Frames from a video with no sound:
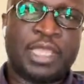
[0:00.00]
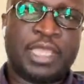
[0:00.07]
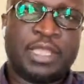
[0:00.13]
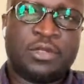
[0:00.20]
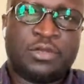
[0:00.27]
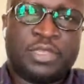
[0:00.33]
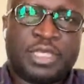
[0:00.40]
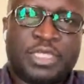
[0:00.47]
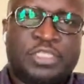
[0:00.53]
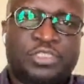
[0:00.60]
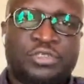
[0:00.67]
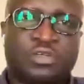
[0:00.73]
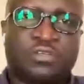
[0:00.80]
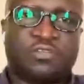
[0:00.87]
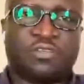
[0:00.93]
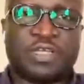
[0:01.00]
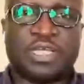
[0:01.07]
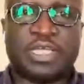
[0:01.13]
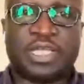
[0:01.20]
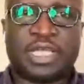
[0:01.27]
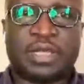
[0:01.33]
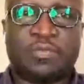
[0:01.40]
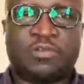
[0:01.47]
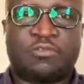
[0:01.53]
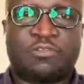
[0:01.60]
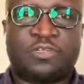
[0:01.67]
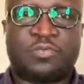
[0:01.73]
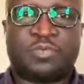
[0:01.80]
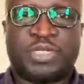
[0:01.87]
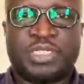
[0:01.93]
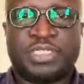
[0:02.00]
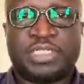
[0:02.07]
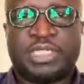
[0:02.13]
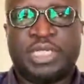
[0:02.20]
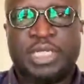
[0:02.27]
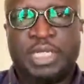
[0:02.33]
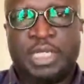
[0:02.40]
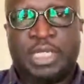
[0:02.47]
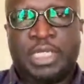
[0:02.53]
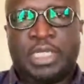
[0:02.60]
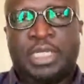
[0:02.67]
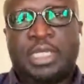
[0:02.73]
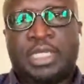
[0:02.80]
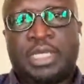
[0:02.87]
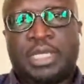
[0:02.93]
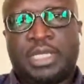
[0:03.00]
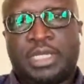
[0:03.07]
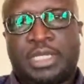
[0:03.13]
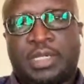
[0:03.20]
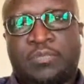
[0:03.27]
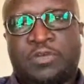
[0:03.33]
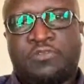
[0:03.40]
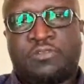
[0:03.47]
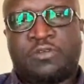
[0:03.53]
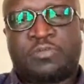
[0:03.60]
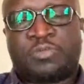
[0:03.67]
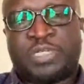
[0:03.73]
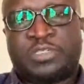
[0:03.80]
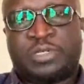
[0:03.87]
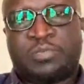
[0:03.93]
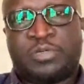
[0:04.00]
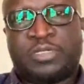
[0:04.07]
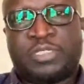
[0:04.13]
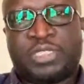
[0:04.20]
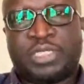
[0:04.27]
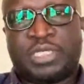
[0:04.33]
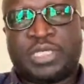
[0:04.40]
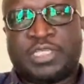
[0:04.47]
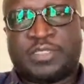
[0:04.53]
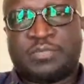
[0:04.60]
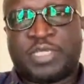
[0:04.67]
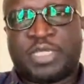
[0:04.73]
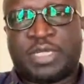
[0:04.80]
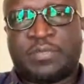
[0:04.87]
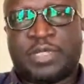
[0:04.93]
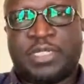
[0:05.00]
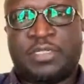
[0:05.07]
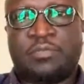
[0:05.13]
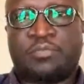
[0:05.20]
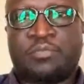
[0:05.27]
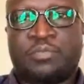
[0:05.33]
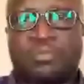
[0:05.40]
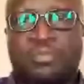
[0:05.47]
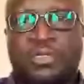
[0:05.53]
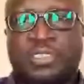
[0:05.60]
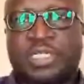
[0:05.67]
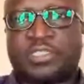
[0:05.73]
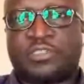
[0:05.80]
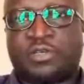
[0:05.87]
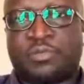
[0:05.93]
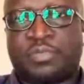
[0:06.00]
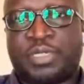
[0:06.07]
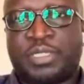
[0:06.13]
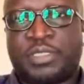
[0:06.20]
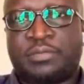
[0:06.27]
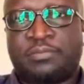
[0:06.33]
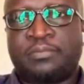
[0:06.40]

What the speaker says: Again, on the issue of carbon footprint reporting has become an important topic,